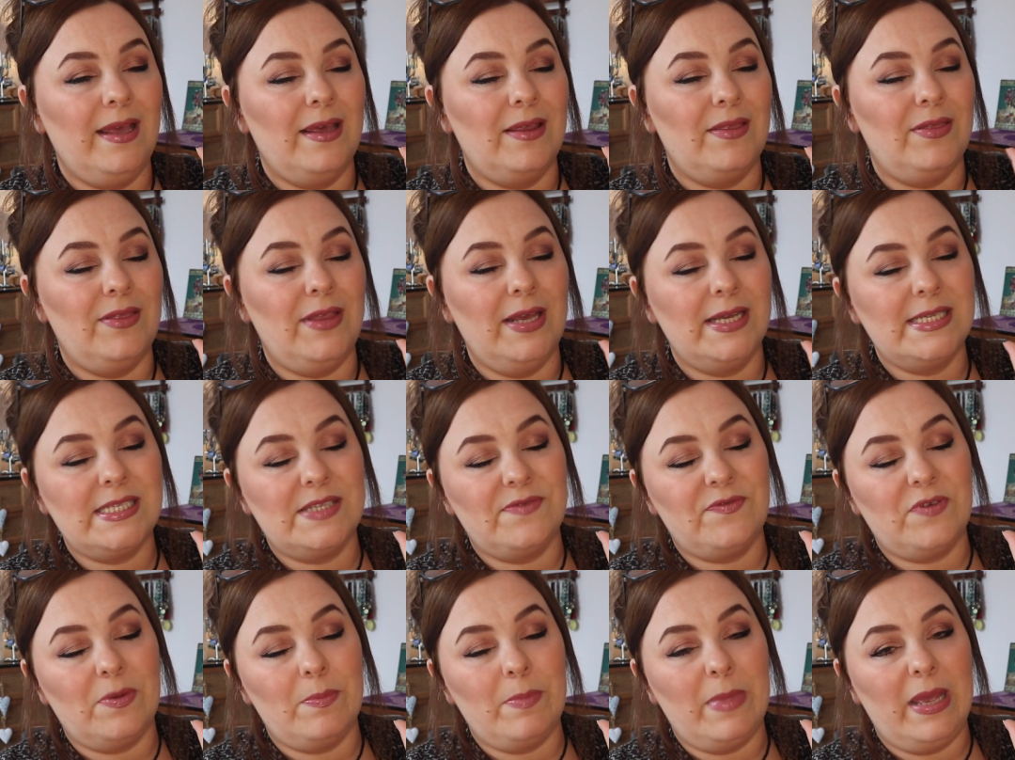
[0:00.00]

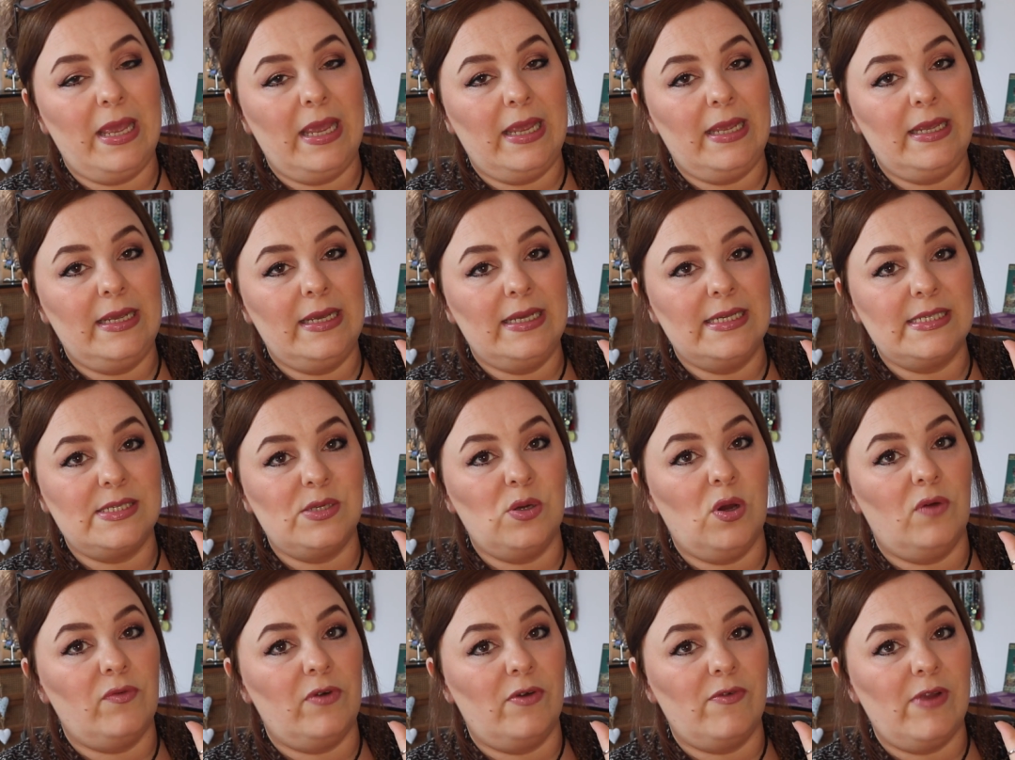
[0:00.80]
This for me is
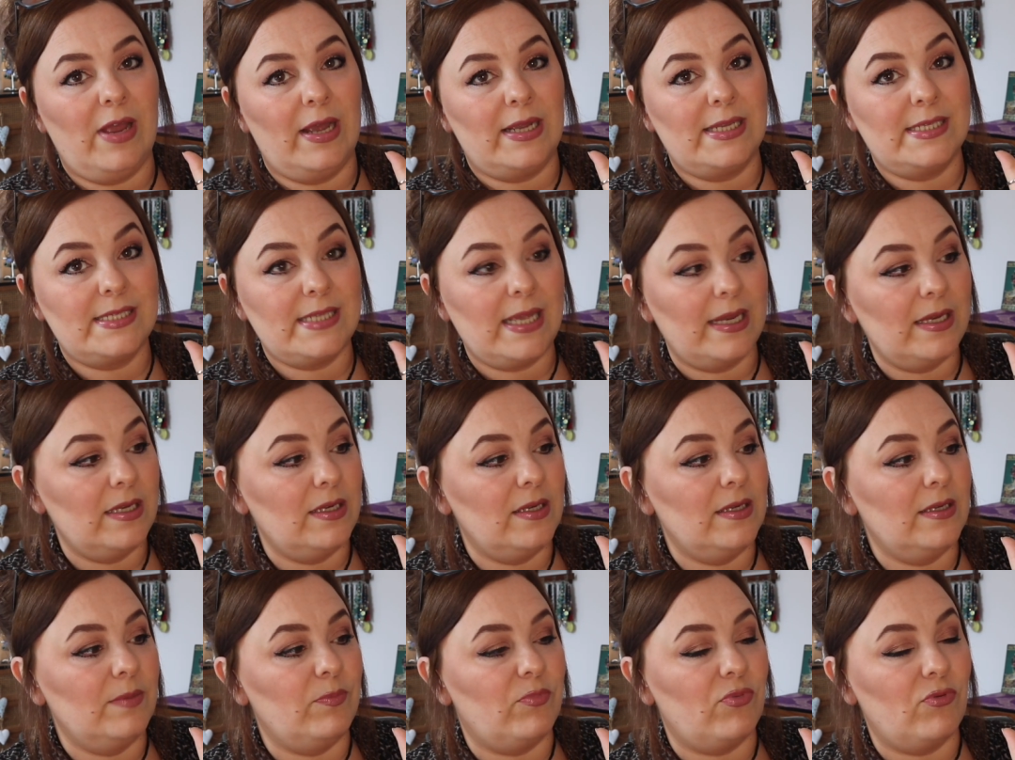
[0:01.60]
not a very
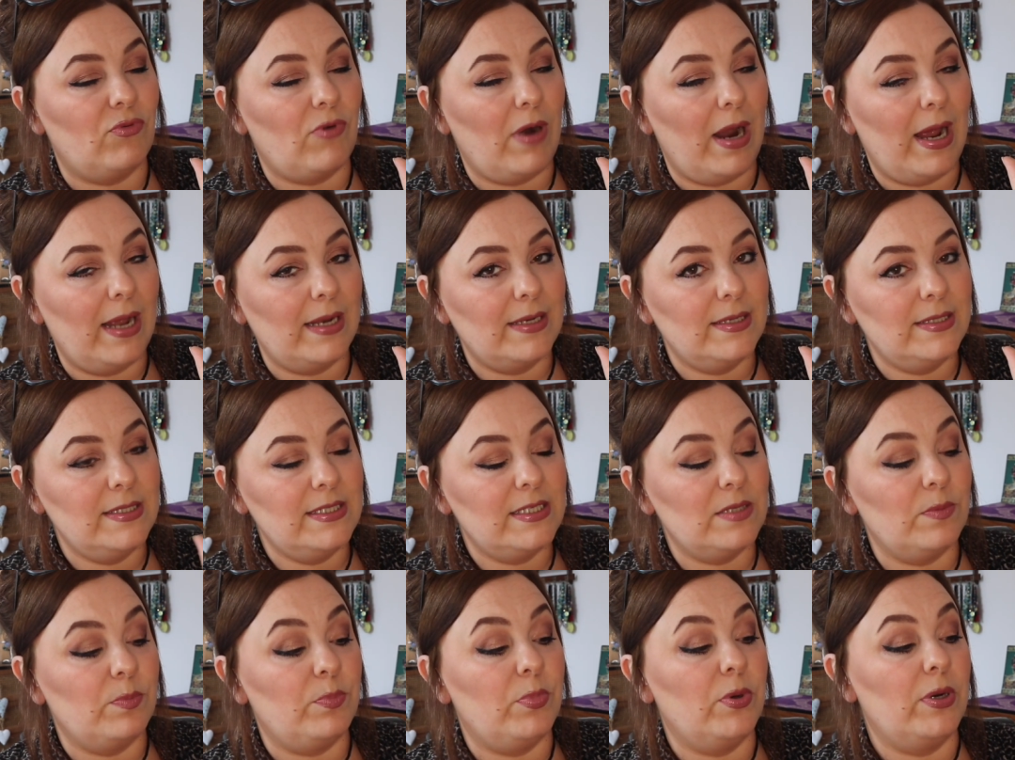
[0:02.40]
exciting
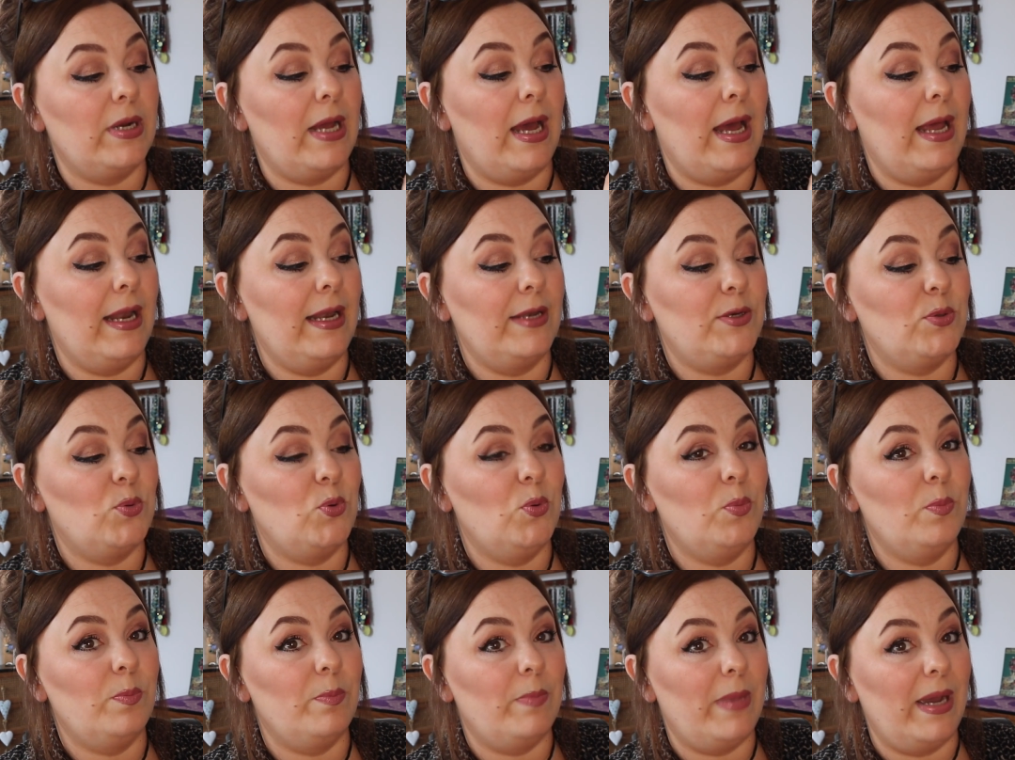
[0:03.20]
brand, but I
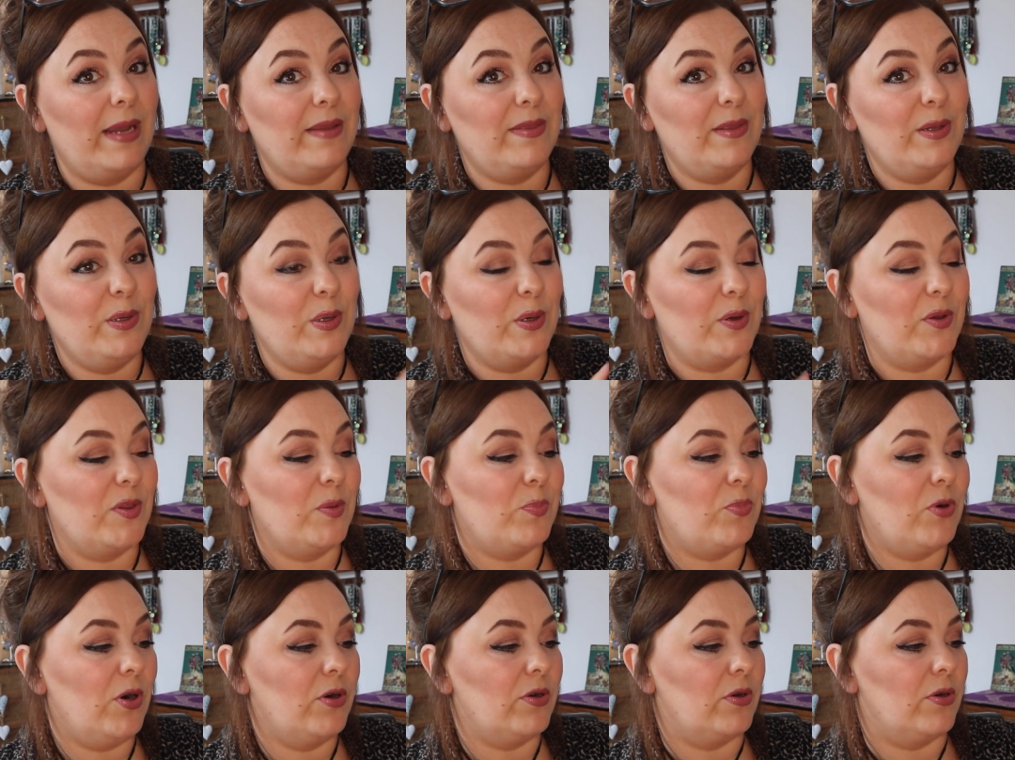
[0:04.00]
don't mind the look of the
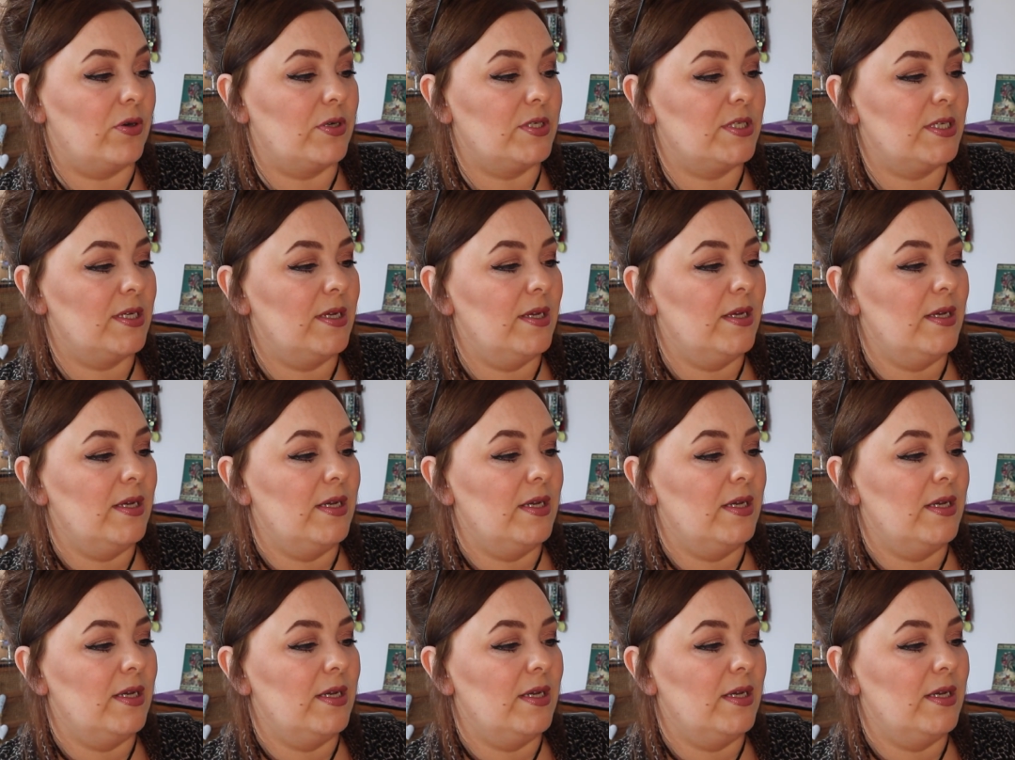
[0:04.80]
product.